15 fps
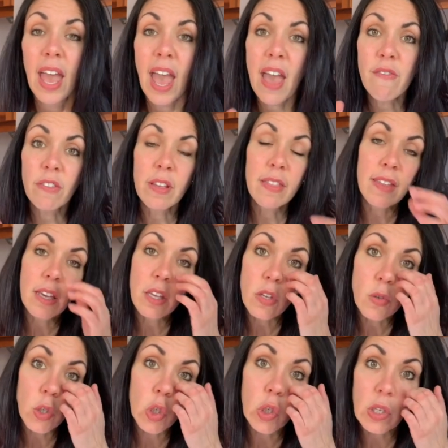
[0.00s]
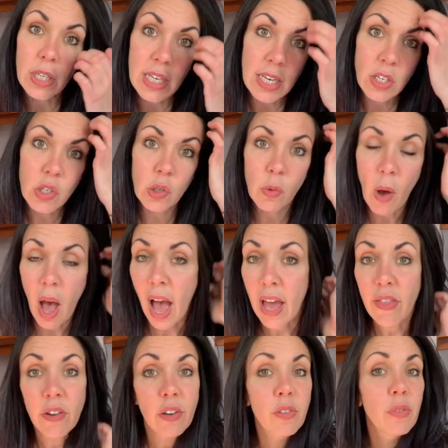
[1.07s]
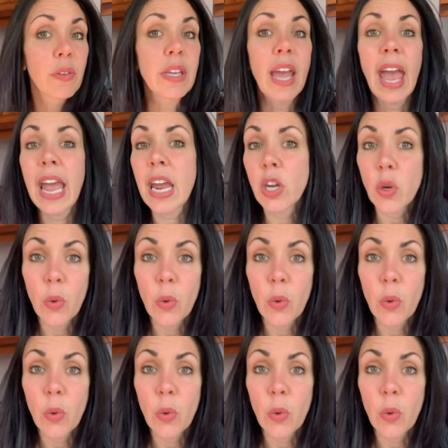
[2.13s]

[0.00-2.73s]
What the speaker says: Everything you should need to either create